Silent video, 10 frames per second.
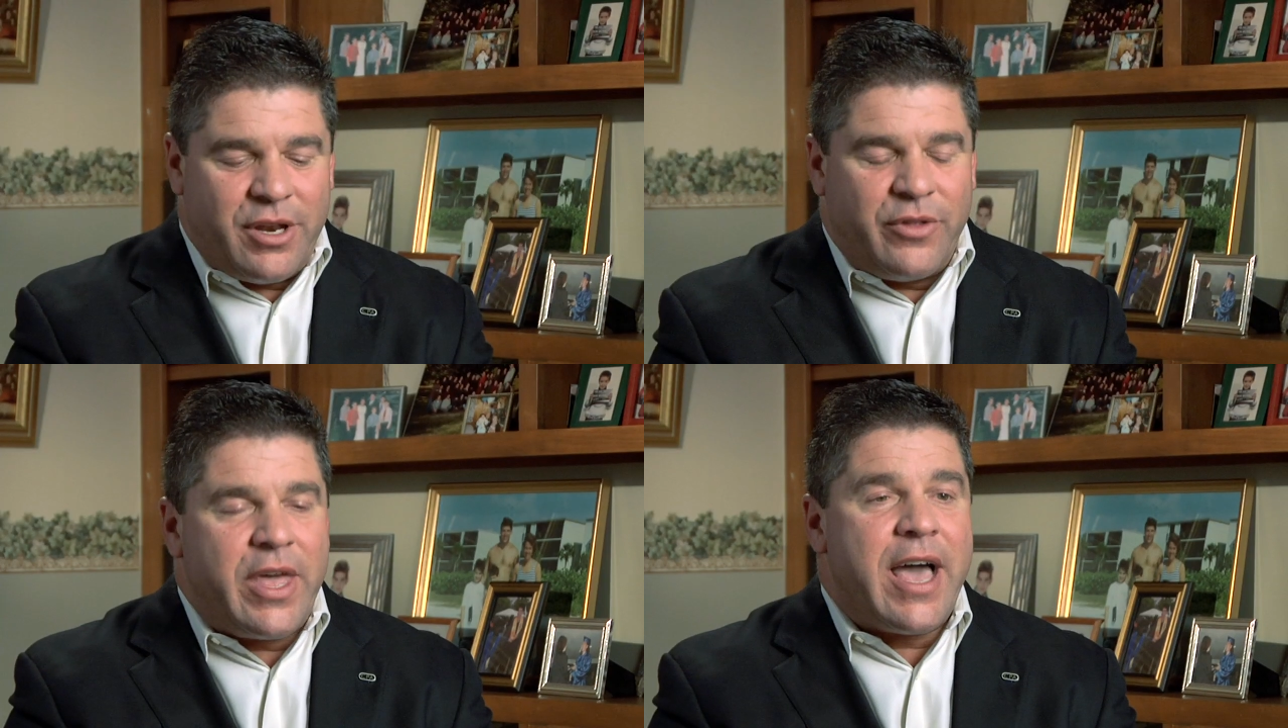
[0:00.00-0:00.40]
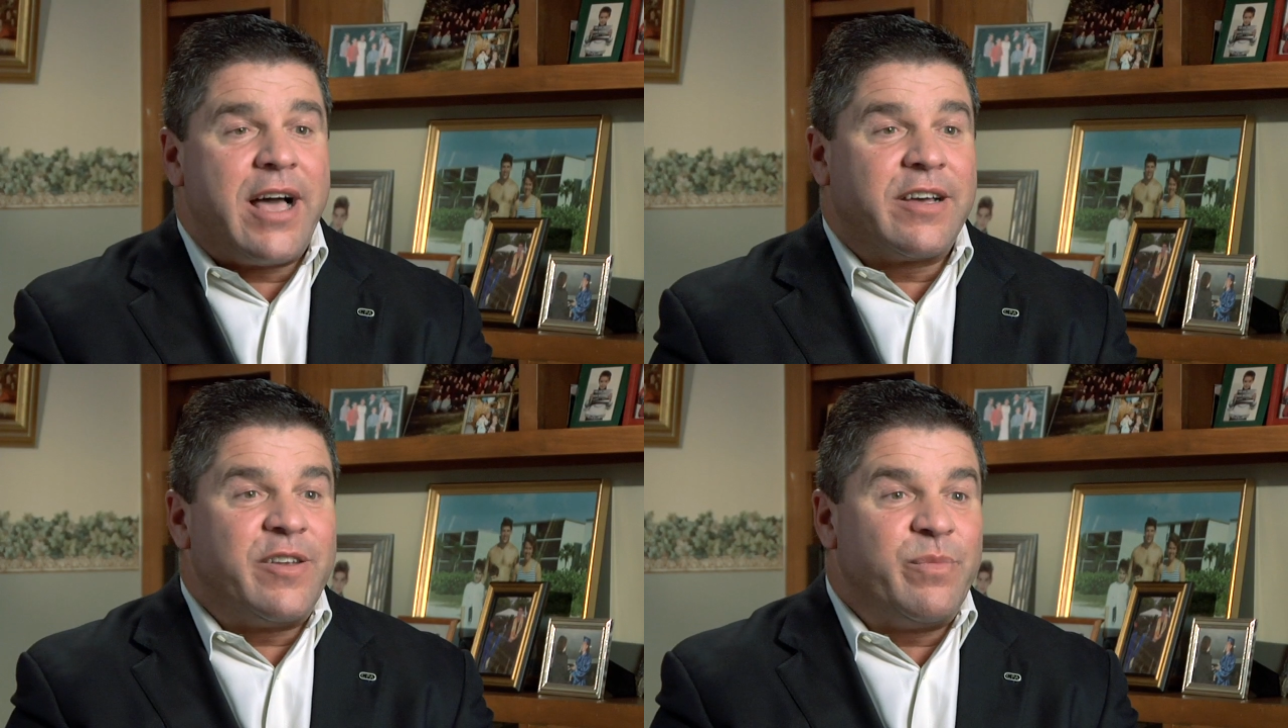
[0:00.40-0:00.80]
know, they
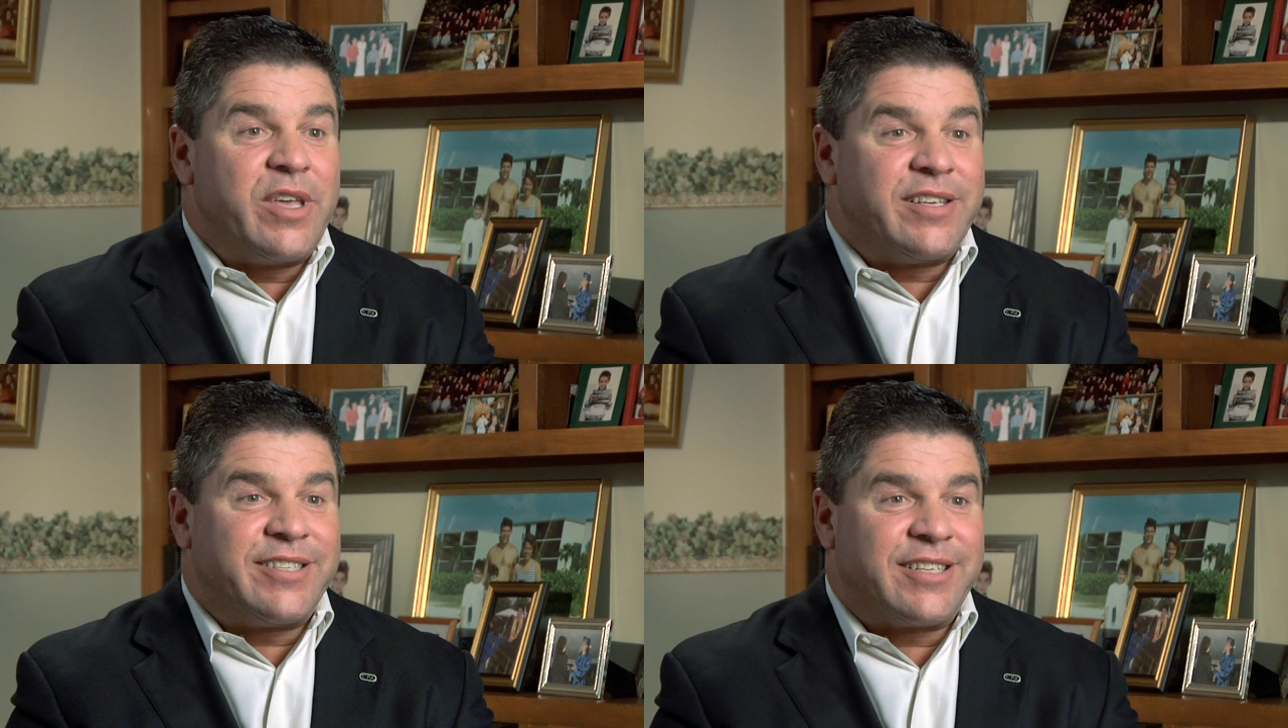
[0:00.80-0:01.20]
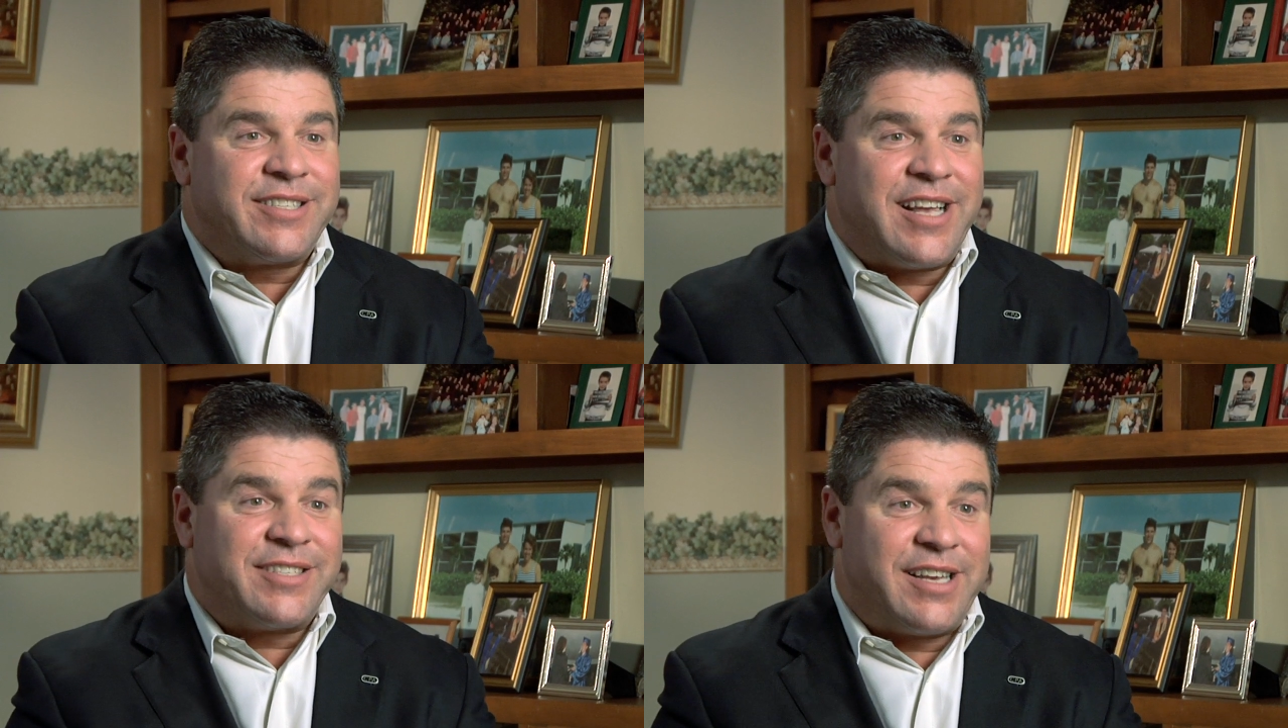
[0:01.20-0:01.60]
are going to be a
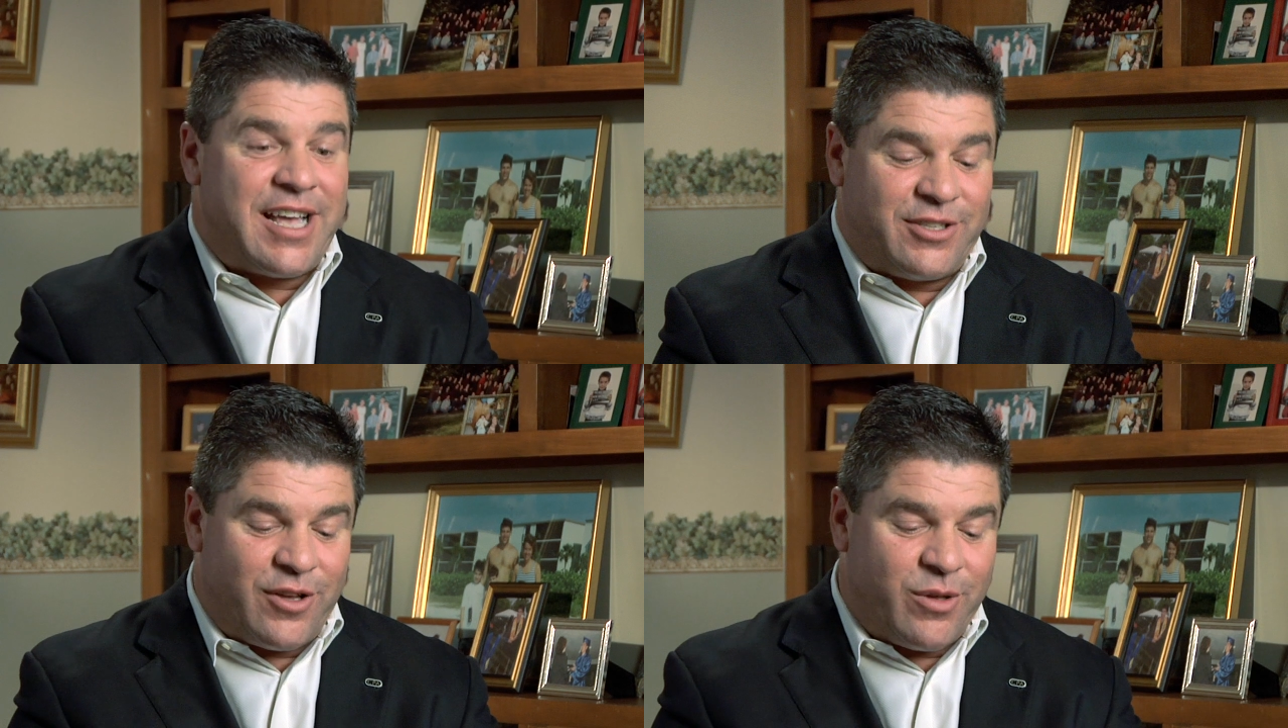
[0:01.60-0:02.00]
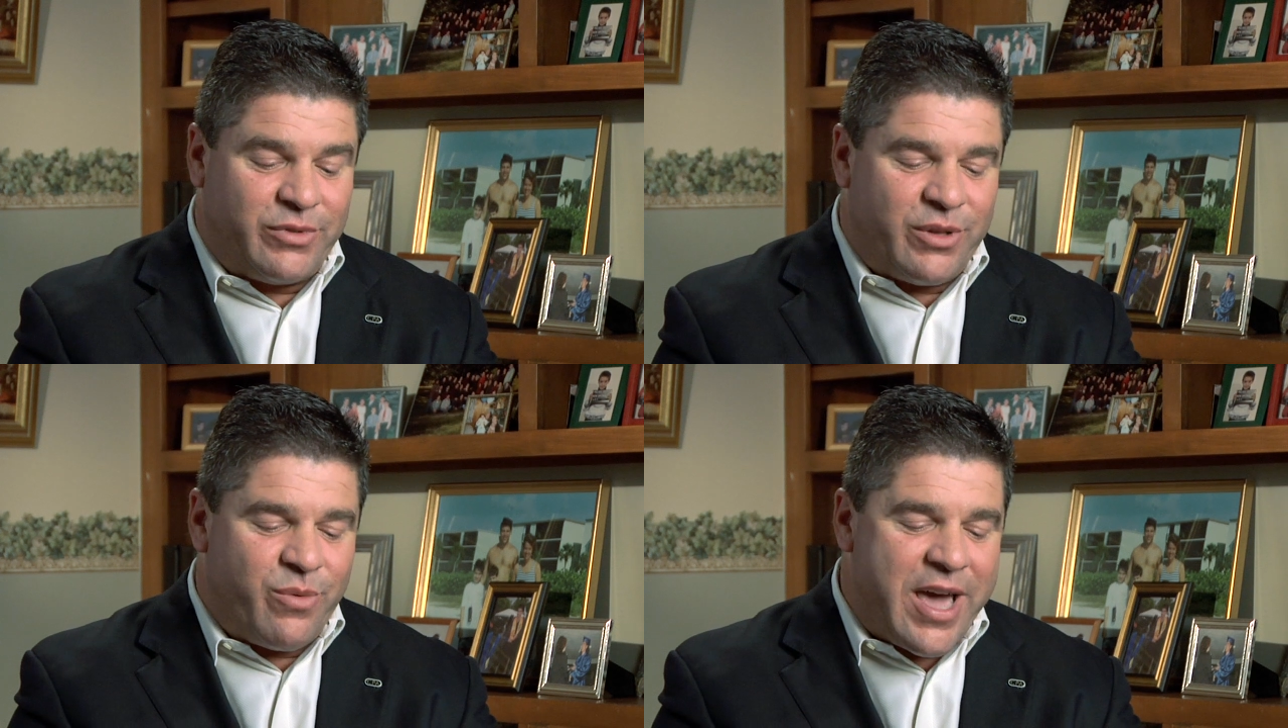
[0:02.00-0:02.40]
success. And I told
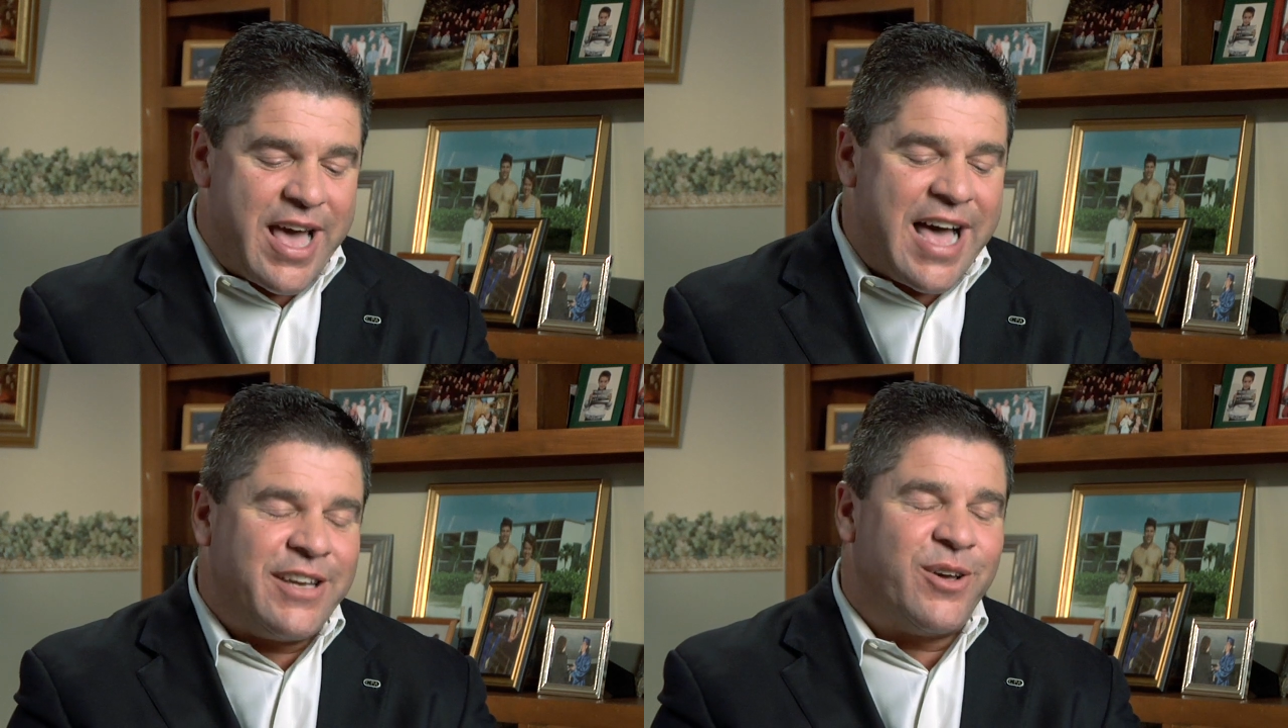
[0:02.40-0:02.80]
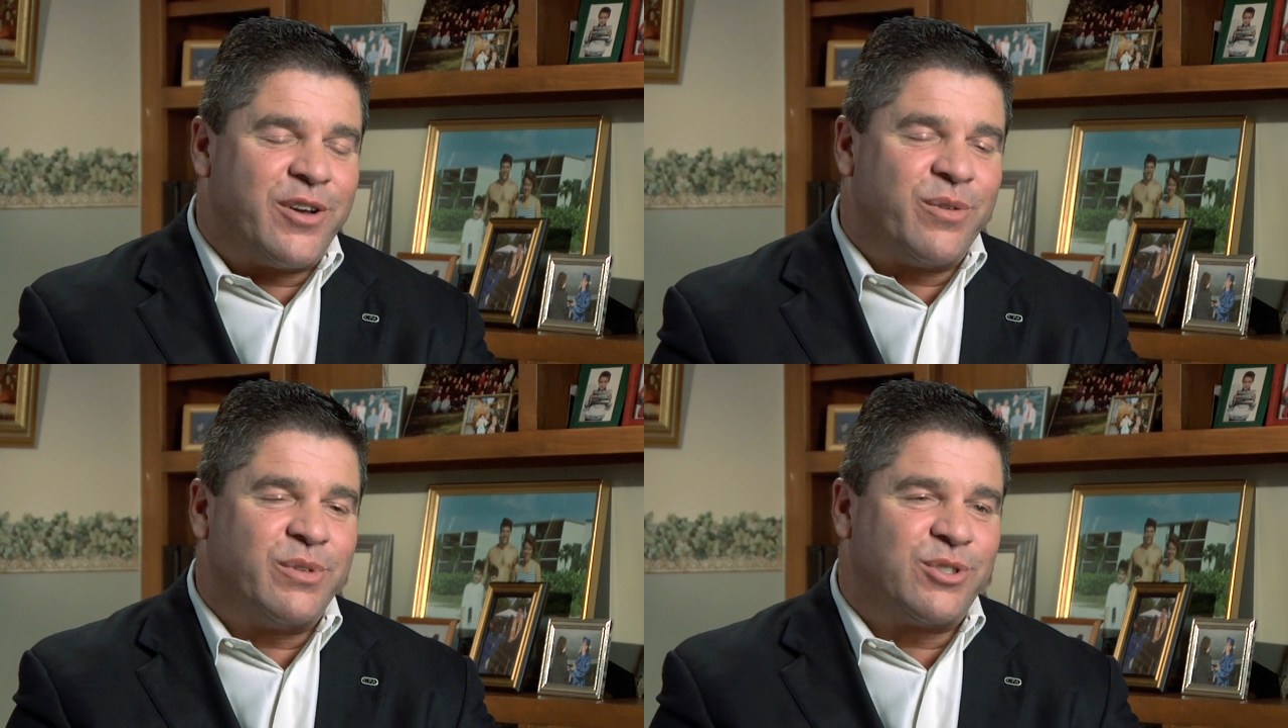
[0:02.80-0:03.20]
them the way I
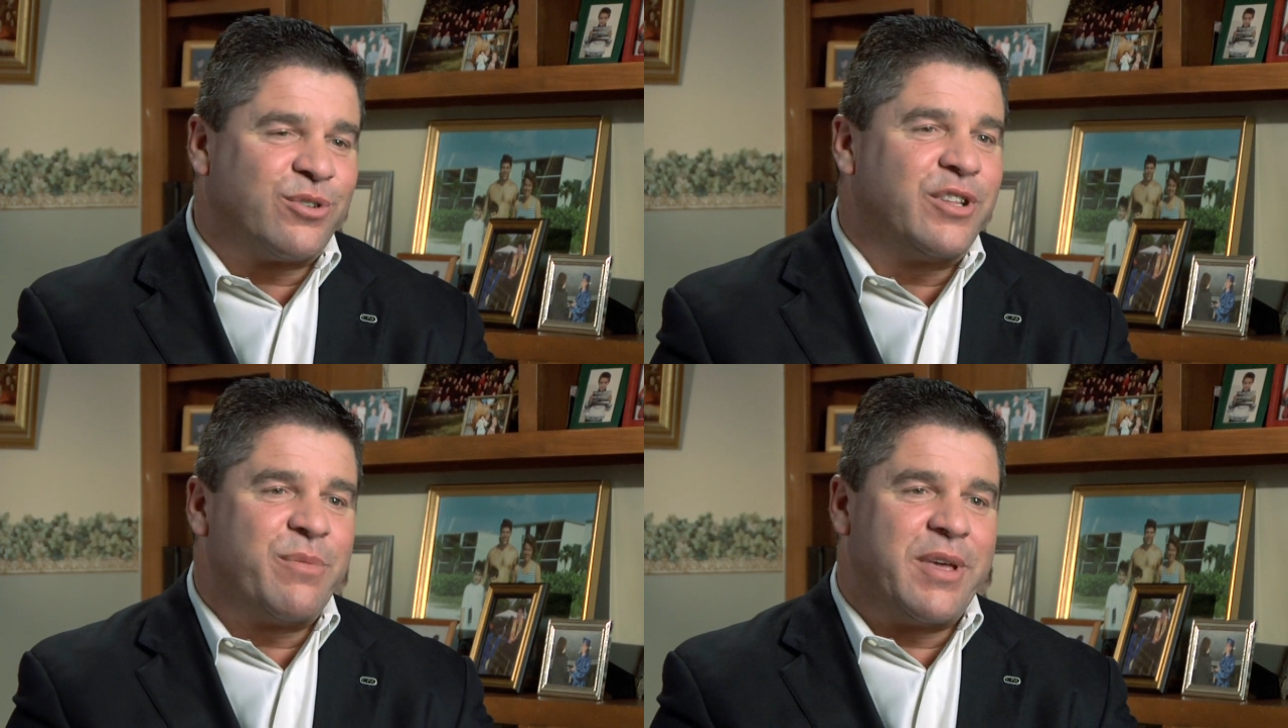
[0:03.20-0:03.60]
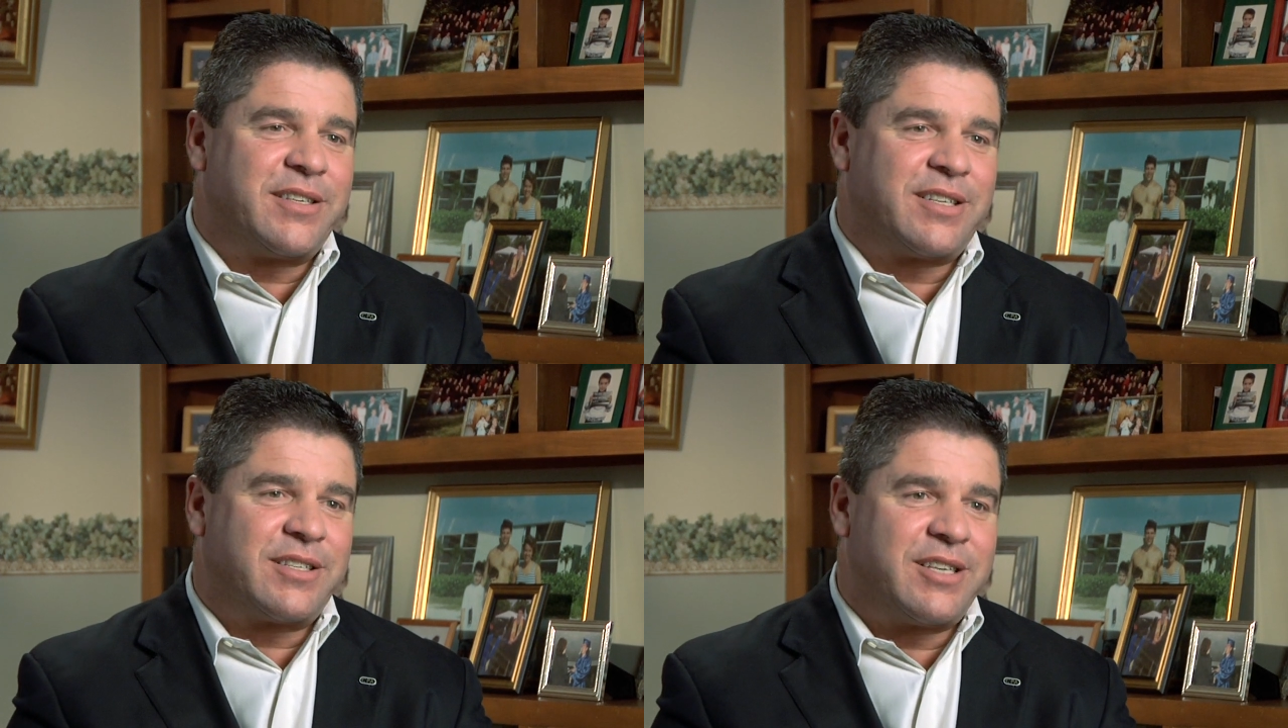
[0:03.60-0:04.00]
know it will truly be a
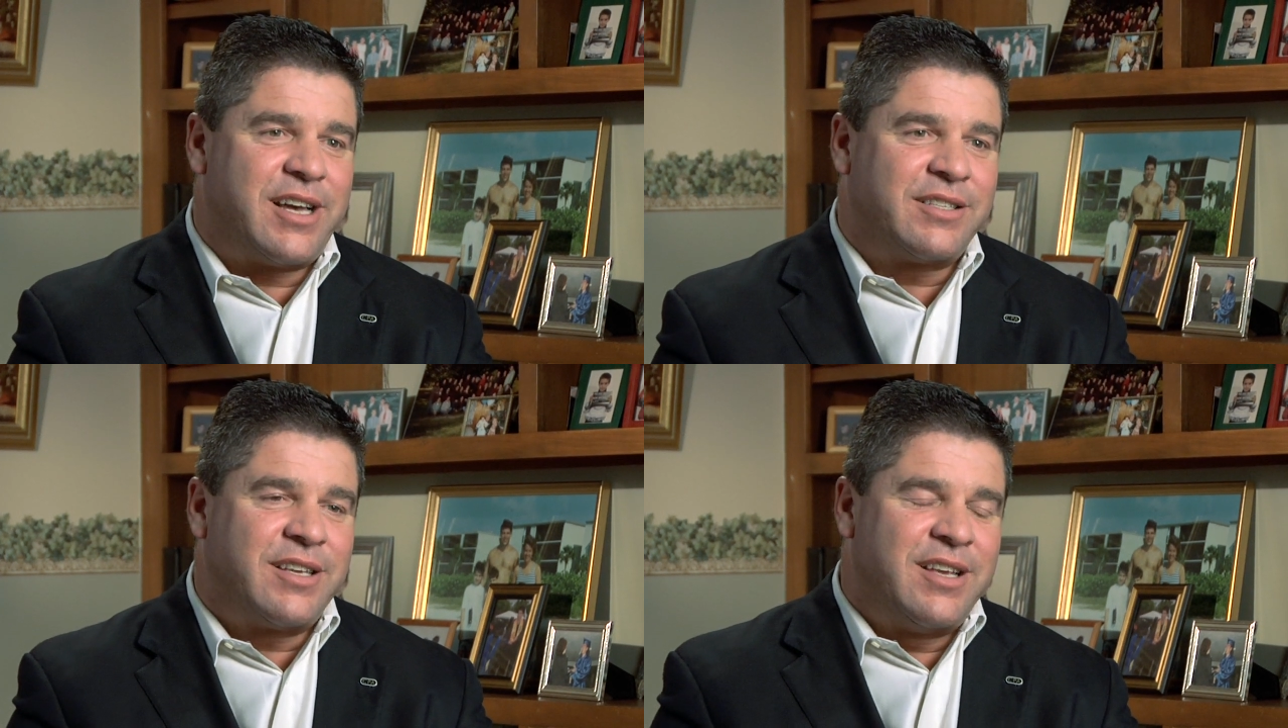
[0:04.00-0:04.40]
success